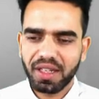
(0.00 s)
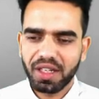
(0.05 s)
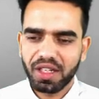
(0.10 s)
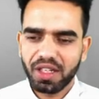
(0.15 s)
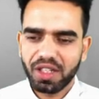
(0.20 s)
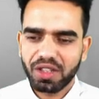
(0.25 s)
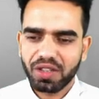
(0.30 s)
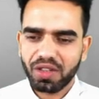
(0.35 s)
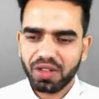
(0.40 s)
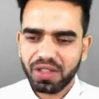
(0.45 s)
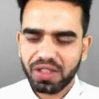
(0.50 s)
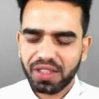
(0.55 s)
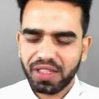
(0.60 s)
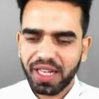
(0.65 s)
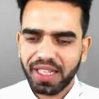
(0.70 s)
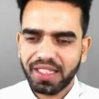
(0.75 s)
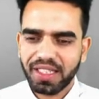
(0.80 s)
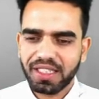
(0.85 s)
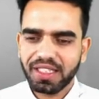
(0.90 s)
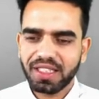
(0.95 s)
So
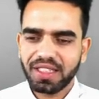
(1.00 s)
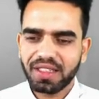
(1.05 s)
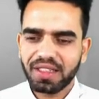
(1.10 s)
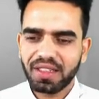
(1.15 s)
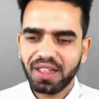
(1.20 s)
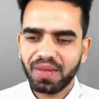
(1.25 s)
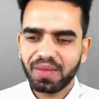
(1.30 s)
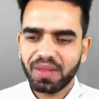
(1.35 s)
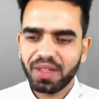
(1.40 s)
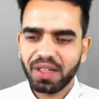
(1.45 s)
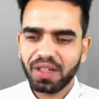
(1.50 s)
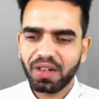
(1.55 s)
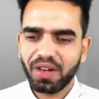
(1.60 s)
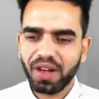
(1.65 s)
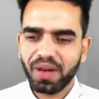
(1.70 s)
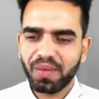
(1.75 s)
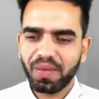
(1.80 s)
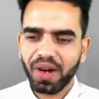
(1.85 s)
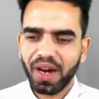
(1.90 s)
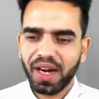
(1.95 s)
digestion of the
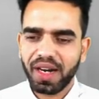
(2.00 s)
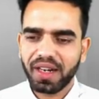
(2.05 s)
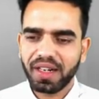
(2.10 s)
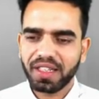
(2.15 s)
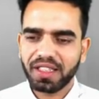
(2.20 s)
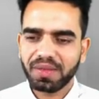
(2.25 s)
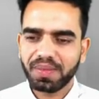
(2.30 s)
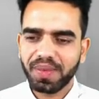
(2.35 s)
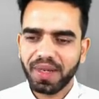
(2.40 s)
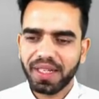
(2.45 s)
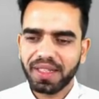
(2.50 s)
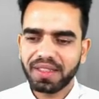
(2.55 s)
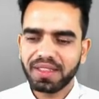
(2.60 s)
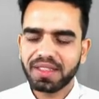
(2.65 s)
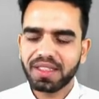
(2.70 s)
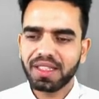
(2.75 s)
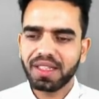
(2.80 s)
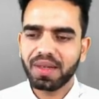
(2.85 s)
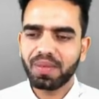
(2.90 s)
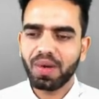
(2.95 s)
carbohydrates begins
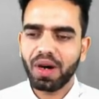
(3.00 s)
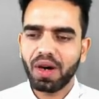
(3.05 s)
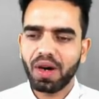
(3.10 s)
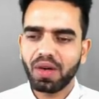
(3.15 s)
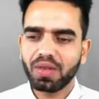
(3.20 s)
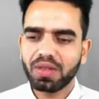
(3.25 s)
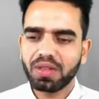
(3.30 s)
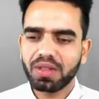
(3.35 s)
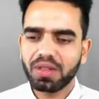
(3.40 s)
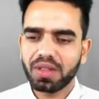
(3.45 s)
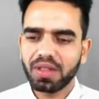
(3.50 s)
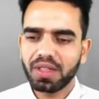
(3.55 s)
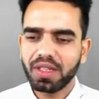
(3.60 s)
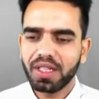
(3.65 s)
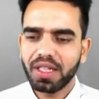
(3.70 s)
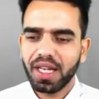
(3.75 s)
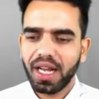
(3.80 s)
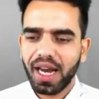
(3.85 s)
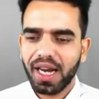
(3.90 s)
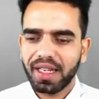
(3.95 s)
in the mouth,
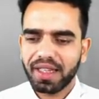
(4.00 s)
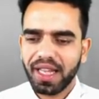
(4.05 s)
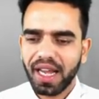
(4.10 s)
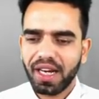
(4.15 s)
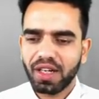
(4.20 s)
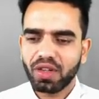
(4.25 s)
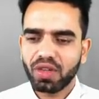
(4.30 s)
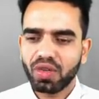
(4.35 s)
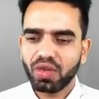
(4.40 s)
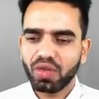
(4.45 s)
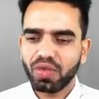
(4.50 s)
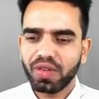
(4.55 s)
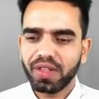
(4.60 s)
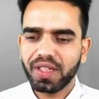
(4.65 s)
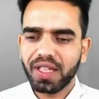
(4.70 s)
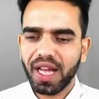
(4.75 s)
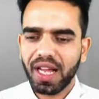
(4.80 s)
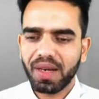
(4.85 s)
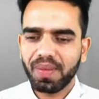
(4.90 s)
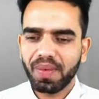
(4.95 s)
and that too with
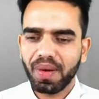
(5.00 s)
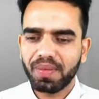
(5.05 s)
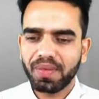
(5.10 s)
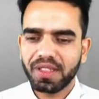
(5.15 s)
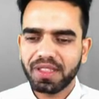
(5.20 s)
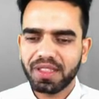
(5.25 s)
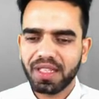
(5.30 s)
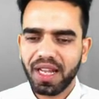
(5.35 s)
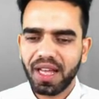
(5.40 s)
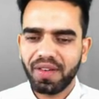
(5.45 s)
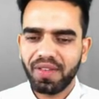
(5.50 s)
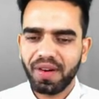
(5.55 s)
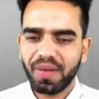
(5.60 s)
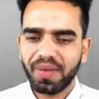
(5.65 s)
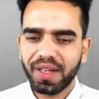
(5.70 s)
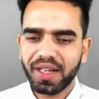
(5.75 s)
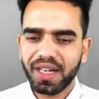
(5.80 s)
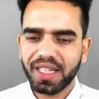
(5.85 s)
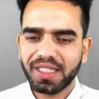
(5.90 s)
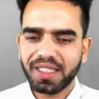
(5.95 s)
the help of the saliva
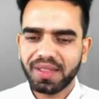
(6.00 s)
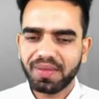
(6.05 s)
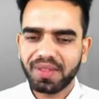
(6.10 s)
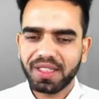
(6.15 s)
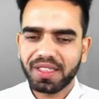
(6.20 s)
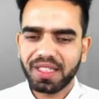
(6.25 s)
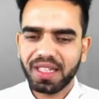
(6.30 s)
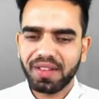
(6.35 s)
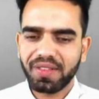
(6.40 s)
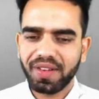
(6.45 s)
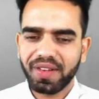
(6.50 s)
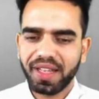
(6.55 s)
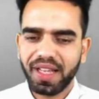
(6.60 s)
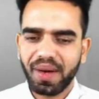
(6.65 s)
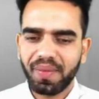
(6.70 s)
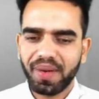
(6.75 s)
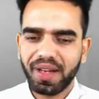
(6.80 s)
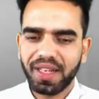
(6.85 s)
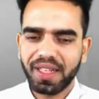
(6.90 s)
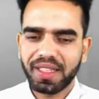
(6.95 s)
because of the salivary
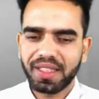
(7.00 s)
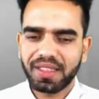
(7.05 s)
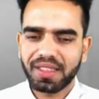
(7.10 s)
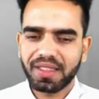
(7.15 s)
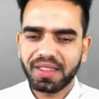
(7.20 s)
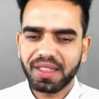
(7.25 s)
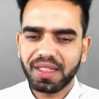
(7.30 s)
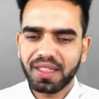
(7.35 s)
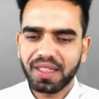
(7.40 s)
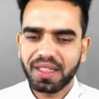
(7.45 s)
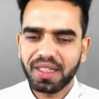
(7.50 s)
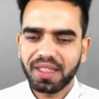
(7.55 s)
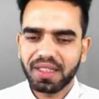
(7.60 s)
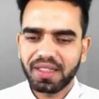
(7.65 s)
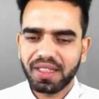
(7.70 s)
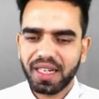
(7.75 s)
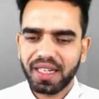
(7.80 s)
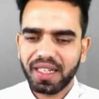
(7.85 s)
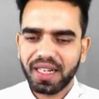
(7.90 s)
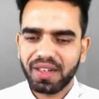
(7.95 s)
amylase
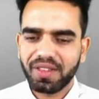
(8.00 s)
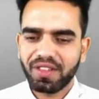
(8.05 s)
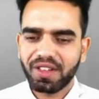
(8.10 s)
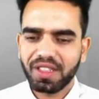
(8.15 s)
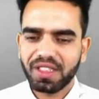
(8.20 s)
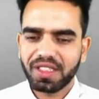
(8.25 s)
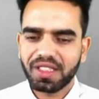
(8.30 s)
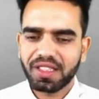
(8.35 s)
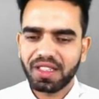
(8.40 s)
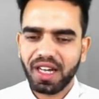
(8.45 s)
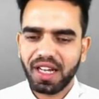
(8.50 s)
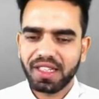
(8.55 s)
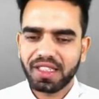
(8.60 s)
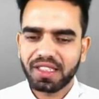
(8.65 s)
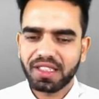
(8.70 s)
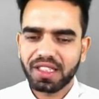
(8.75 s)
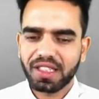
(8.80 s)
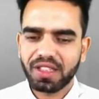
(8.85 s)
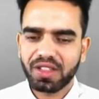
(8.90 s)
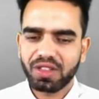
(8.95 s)
that converts starch
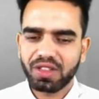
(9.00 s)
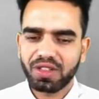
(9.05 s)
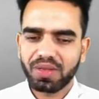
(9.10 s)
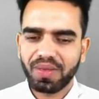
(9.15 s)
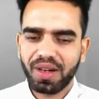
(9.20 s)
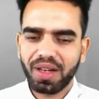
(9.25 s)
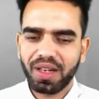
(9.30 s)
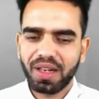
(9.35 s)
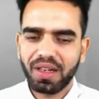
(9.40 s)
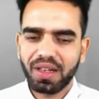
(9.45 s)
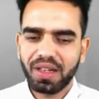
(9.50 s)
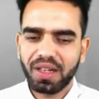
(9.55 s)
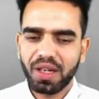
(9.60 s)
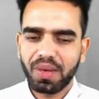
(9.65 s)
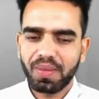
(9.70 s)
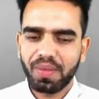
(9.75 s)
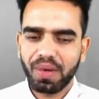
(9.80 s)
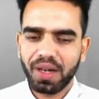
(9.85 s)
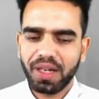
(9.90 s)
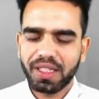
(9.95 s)
into smaller
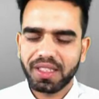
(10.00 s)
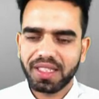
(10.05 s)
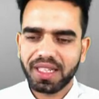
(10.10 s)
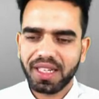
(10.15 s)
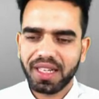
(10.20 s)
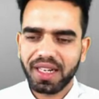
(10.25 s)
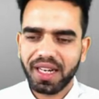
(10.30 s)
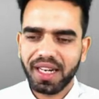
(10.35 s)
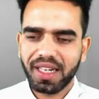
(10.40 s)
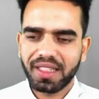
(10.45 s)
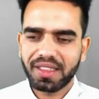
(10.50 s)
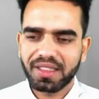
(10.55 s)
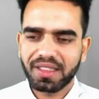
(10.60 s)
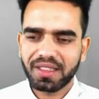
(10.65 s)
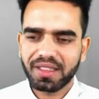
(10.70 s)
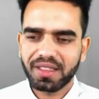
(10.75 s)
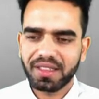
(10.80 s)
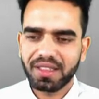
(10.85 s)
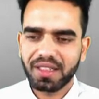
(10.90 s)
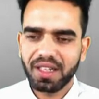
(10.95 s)
polysaccharides.
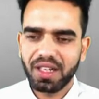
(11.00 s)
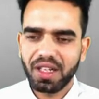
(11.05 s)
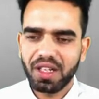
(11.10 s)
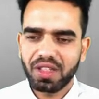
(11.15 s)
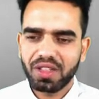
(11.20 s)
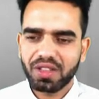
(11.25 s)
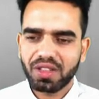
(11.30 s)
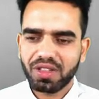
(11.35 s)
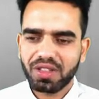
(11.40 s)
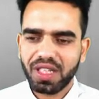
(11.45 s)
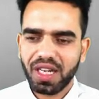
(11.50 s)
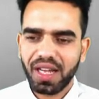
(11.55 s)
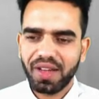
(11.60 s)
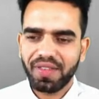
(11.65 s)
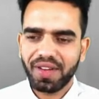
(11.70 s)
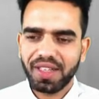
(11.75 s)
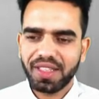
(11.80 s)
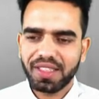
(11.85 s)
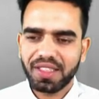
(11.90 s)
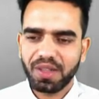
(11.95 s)
So saliva
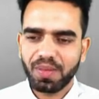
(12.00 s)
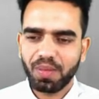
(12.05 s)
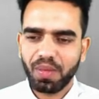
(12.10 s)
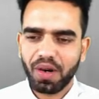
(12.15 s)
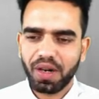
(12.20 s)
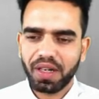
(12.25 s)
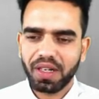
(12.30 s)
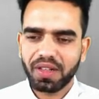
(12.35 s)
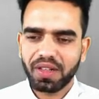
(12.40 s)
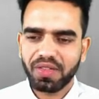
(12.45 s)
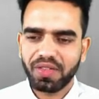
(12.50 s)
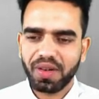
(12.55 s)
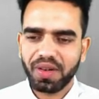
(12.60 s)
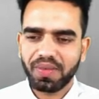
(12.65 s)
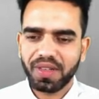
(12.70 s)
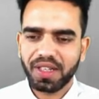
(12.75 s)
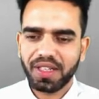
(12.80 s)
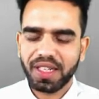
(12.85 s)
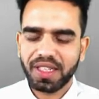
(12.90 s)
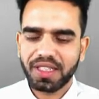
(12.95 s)
is important from
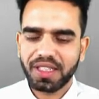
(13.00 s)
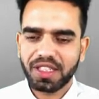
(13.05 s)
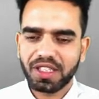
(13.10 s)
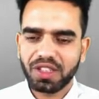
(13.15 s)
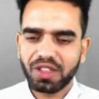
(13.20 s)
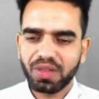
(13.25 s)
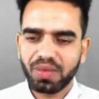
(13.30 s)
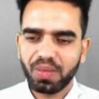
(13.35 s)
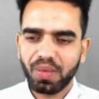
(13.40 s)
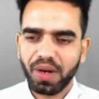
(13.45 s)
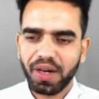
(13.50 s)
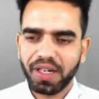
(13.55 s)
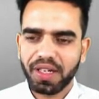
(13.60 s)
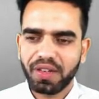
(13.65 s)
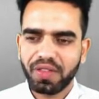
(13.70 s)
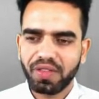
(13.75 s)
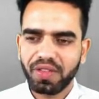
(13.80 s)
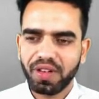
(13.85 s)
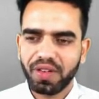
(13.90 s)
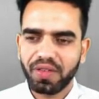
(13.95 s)
the digestive point
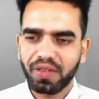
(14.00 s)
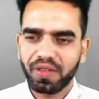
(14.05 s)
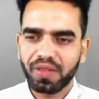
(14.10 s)
of view.